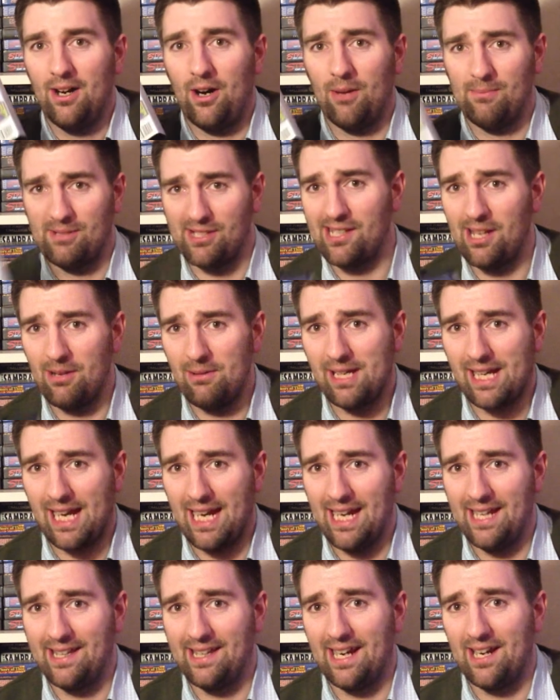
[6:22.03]
I'm slowly
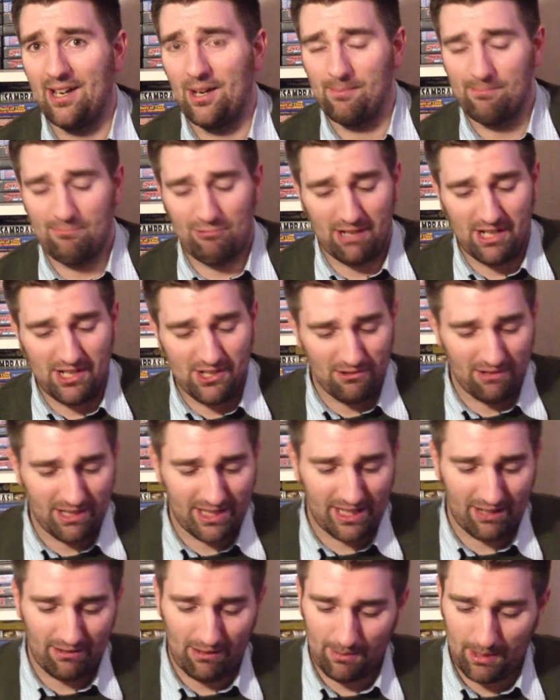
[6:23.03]
getting there, and I'm pretty sure
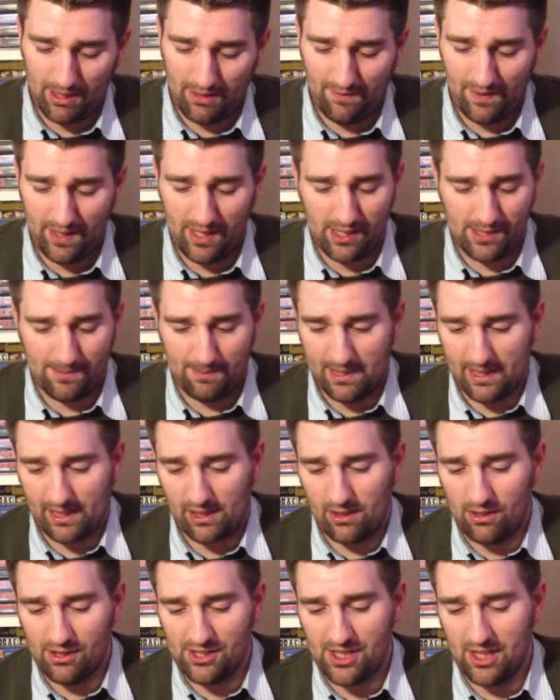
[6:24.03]
he's going to upload videos, but the
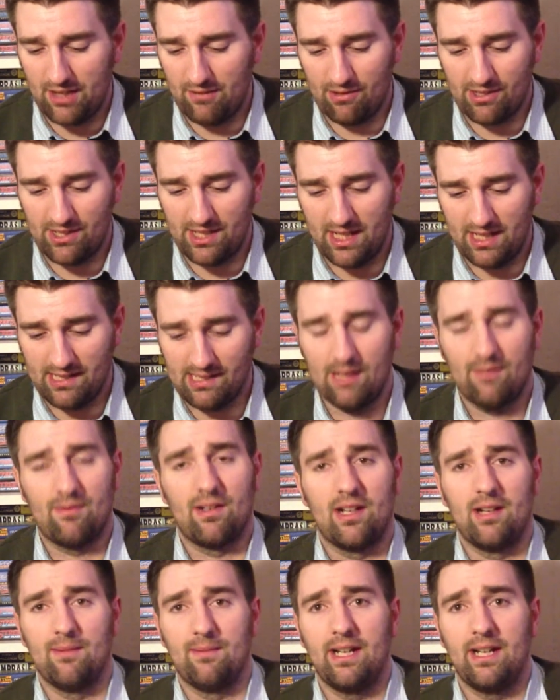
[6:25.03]
guy's generosity is lovely.